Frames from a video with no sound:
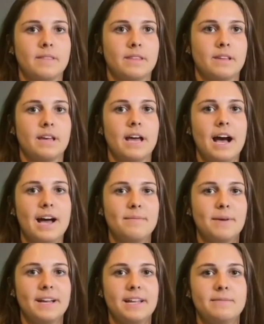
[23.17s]
Hi,
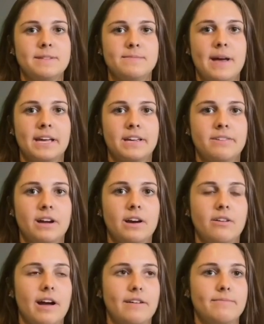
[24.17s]
my name is Maggie Rowe.
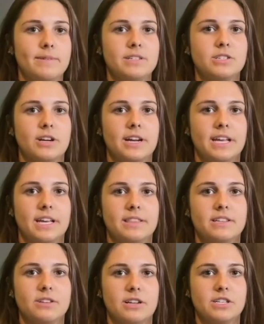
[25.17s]
I've been training at the
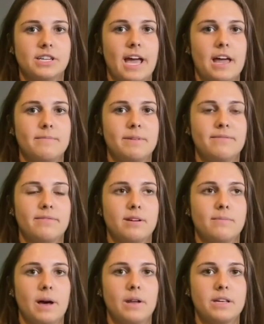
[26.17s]
Trench Academy for
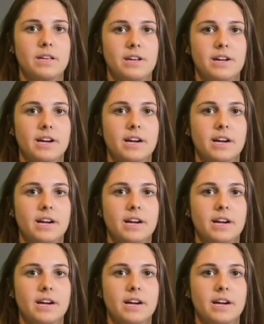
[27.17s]
about a year.